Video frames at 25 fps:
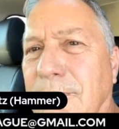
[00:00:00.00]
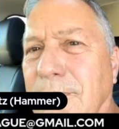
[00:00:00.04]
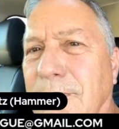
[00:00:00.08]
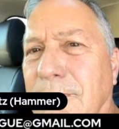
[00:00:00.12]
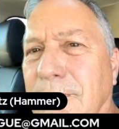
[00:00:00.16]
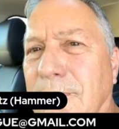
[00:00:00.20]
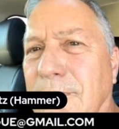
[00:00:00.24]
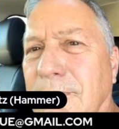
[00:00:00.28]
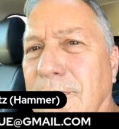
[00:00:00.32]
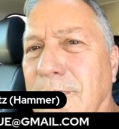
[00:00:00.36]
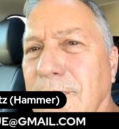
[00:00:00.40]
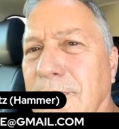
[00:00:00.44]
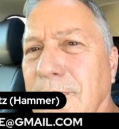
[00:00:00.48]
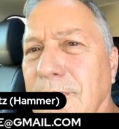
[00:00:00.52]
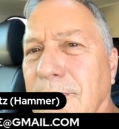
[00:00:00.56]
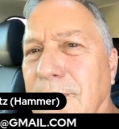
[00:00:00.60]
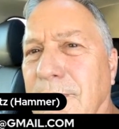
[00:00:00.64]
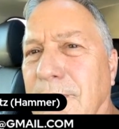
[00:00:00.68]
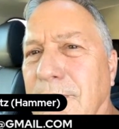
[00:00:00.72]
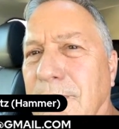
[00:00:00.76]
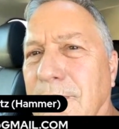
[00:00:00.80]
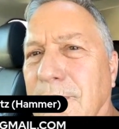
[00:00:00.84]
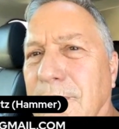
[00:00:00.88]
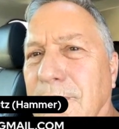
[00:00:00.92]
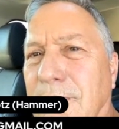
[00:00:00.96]

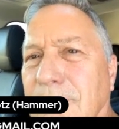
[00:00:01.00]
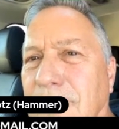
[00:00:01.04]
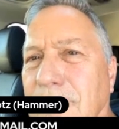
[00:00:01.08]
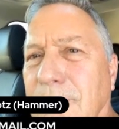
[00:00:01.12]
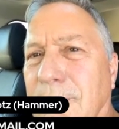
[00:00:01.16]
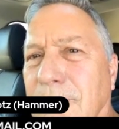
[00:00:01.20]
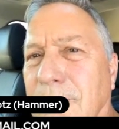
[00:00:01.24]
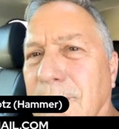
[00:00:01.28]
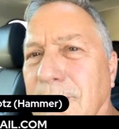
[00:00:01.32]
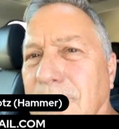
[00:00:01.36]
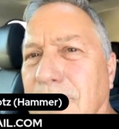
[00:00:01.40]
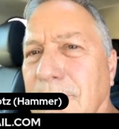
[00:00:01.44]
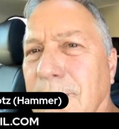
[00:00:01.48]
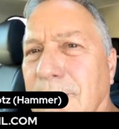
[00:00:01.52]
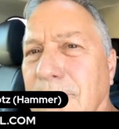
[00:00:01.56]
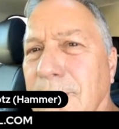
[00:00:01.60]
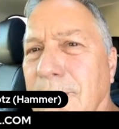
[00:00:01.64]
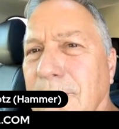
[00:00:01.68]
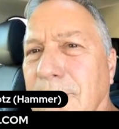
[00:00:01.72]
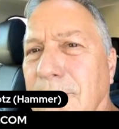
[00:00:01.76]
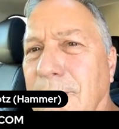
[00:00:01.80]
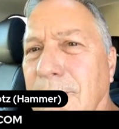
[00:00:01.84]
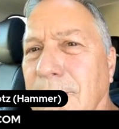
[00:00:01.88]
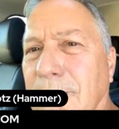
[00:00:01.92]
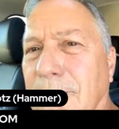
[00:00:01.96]

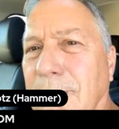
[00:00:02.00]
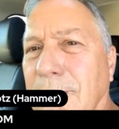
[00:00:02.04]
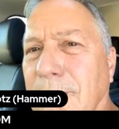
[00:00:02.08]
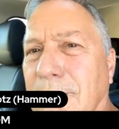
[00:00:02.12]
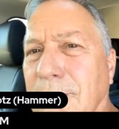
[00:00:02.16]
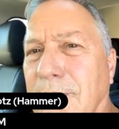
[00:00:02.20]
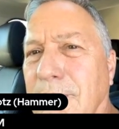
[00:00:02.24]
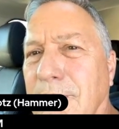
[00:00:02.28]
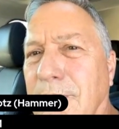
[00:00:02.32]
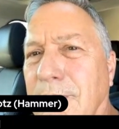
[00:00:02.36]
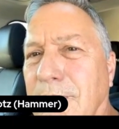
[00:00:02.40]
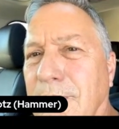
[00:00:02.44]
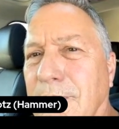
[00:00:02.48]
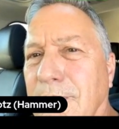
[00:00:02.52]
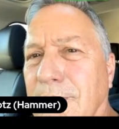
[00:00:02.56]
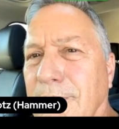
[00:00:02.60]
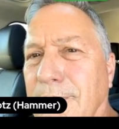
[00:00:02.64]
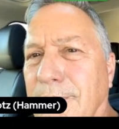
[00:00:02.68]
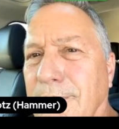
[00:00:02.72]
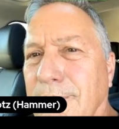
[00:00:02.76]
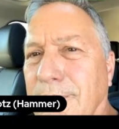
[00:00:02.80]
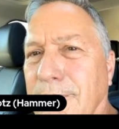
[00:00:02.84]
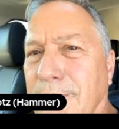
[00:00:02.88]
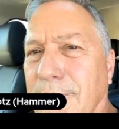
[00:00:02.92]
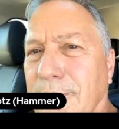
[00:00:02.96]

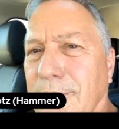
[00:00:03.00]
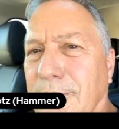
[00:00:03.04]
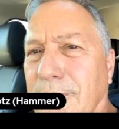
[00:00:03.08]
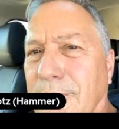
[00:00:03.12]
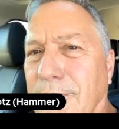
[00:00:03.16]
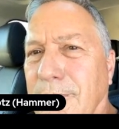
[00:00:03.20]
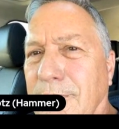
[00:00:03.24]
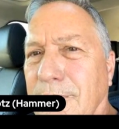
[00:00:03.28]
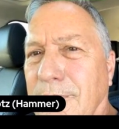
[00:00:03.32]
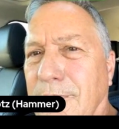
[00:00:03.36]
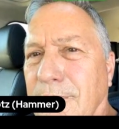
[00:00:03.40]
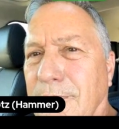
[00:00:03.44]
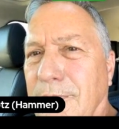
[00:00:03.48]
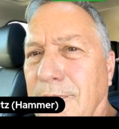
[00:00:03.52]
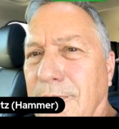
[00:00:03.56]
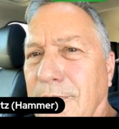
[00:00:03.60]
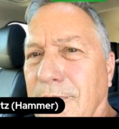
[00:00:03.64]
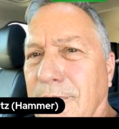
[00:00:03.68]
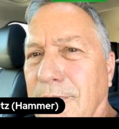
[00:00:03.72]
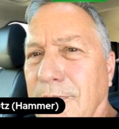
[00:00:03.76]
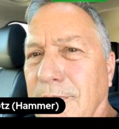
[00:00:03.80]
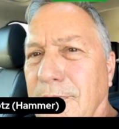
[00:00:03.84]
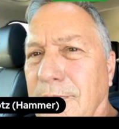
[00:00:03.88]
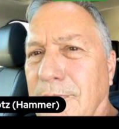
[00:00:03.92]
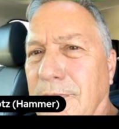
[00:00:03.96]

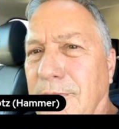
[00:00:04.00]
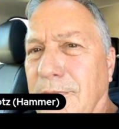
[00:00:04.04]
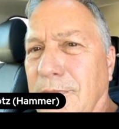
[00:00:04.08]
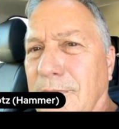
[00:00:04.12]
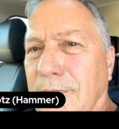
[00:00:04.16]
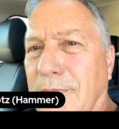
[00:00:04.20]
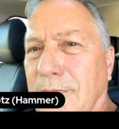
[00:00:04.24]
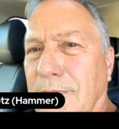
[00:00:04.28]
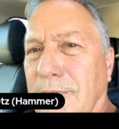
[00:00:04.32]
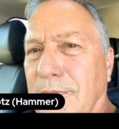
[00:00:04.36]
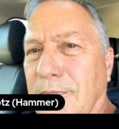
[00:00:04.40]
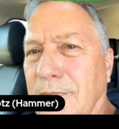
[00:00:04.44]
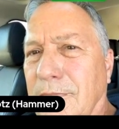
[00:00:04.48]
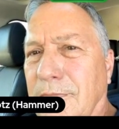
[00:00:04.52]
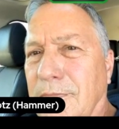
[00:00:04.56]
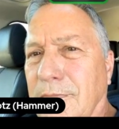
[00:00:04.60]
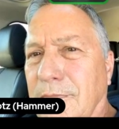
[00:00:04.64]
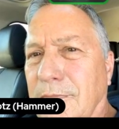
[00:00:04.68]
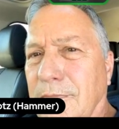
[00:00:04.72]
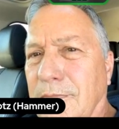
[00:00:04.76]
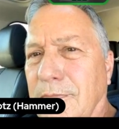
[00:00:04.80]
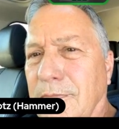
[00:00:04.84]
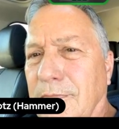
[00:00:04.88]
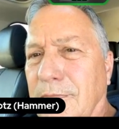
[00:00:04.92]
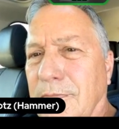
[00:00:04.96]

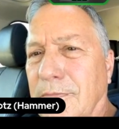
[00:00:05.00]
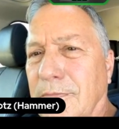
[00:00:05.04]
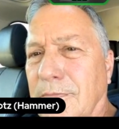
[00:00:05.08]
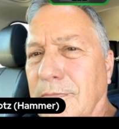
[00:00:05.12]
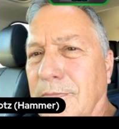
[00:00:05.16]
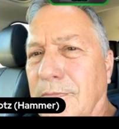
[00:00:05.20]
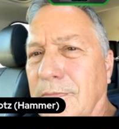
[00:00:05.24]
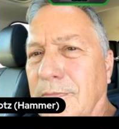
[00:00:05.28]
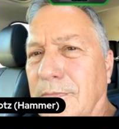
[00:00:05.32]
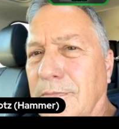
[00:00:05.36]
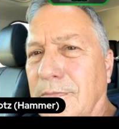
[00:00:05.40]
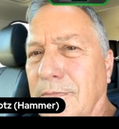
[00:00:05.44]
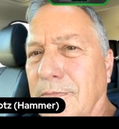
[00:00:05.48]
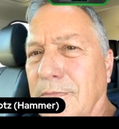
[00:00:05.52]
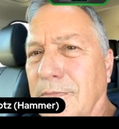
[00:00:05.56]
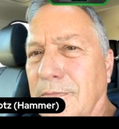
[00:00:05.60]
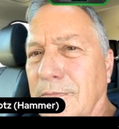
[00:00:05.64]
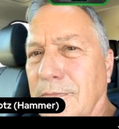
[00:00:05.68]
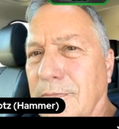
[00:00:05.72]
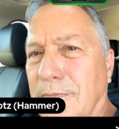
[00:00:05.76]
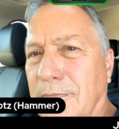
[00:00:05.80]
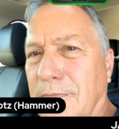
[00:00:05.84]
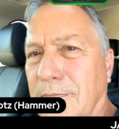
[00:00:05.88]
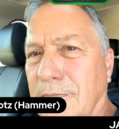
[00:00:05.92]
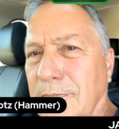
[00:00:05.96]

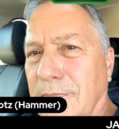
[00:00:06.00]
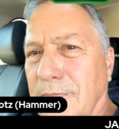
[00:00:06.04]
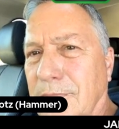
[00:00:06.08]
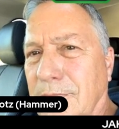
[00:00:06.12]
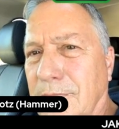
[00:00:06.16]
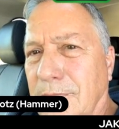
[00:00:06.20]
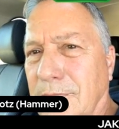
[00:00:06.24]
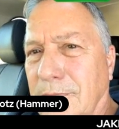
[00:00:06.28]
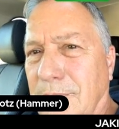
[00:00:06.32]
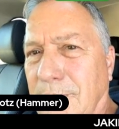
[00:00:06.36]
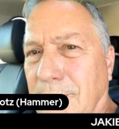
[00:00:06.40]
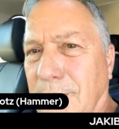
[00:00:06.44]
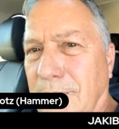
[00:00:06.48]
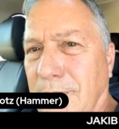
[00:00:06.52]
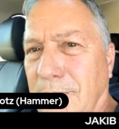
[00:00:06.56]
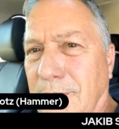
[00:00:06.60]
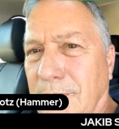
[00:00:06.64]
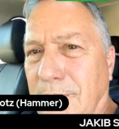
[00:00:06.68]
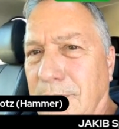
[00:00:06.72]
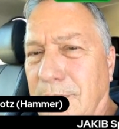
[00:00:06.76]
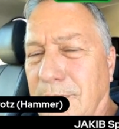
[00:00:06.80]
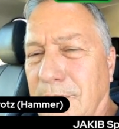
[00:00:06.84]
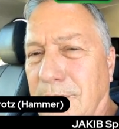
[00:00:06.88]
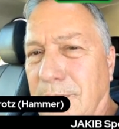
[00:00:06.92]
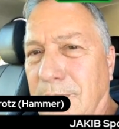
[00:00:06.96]

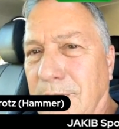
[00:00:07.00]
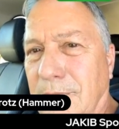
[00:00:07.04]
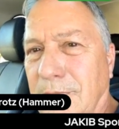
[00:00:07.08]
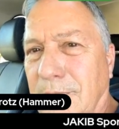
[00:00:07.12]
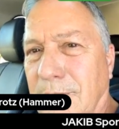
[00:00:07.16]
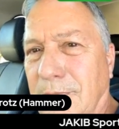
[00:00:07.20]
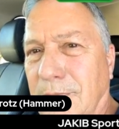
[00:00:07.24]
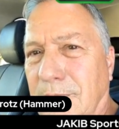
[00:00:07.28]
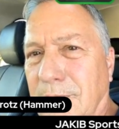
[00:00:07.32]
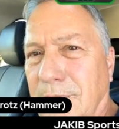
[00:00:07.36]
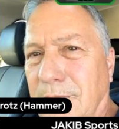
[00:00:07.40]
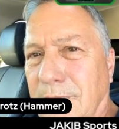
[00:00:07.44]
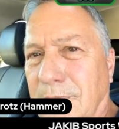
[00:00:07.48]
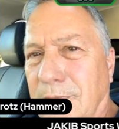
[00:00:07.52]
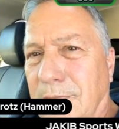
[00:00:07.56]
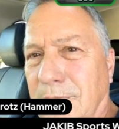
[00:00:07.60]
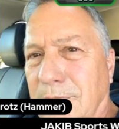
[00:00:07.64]
No words are spoken by the person on screen.